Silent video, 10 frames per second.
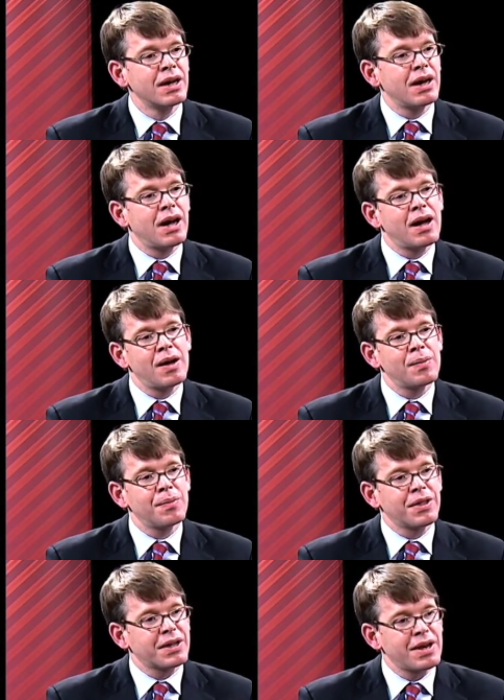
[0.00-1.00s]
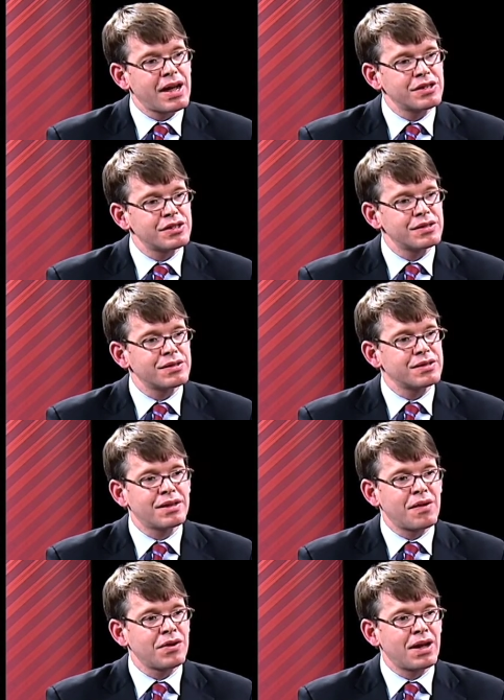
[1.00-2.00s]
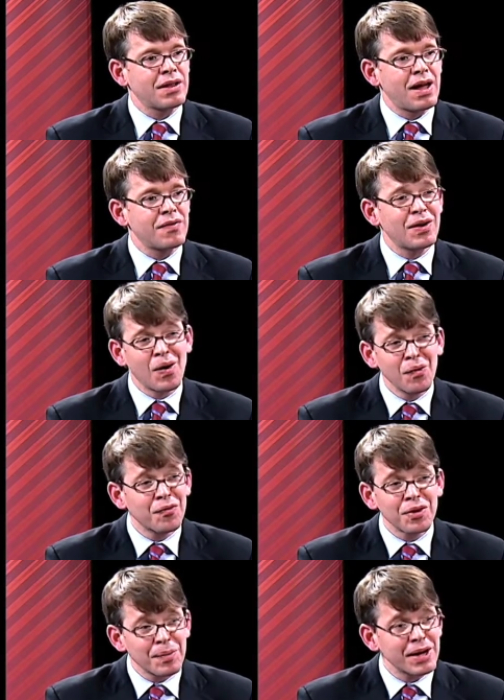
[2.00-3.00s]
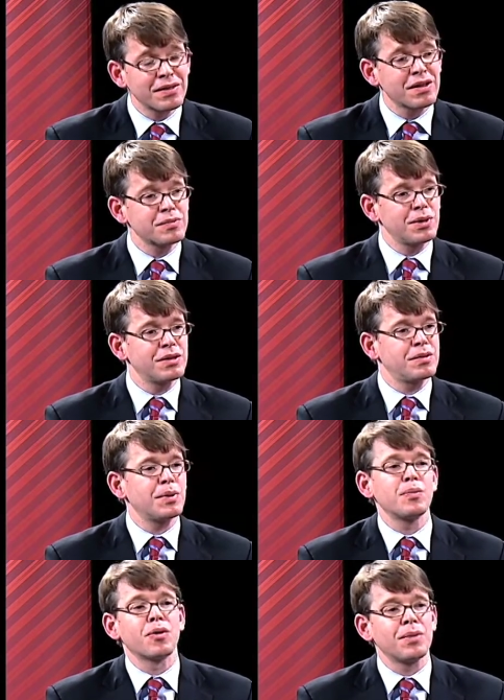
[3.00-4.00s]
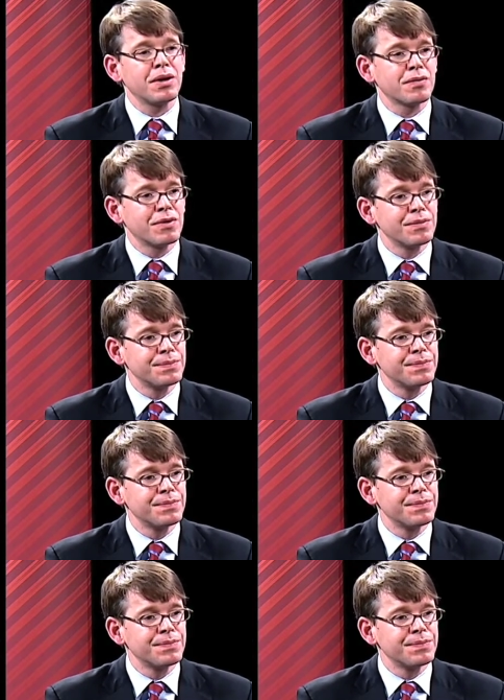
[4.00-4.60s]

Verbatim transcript: the connections to everyday life and hopefully make the experience a bit more meaningful.